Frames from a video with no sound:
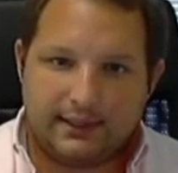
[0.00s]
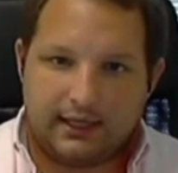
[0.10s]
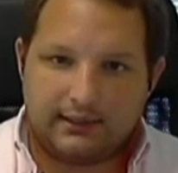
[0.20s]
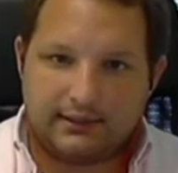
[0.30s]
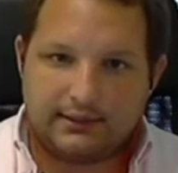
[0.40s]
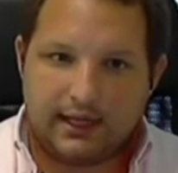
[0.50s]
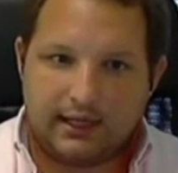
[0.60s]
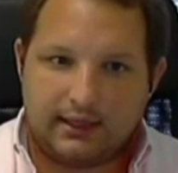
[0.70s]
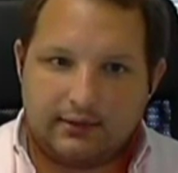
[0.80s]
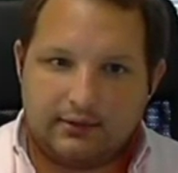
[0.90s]
and
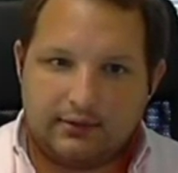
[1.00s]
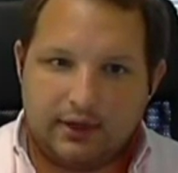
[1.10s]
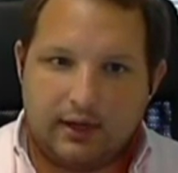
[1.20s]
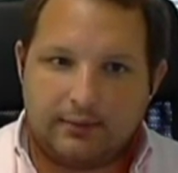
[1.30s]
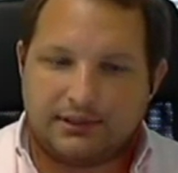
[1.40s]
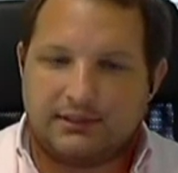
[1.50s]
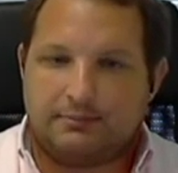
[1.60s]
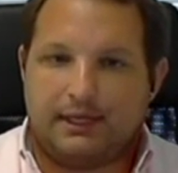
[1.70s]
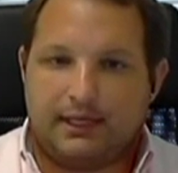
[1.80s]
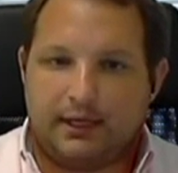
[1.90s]
stay up to
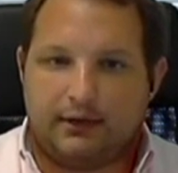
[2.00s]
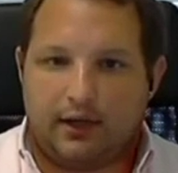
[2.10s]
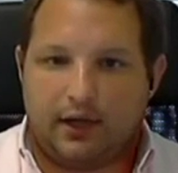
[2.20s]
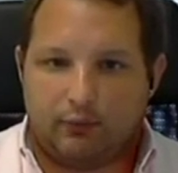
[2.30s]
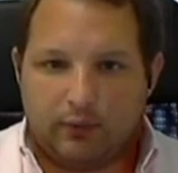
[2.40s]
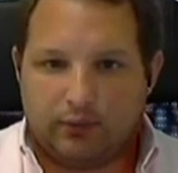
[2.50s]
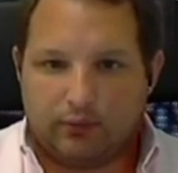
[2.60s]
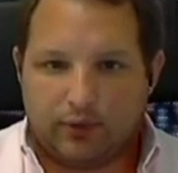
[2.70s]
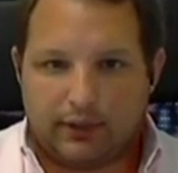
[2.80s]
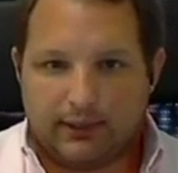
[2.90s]
speed on what we're
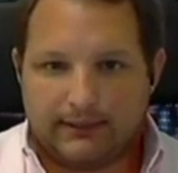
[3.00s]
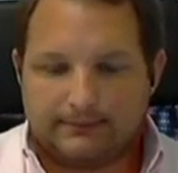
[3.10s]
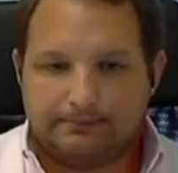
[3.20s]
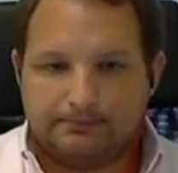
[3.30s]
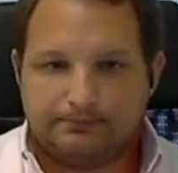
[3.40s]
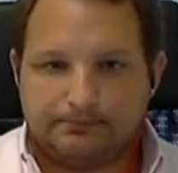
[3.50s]
working on.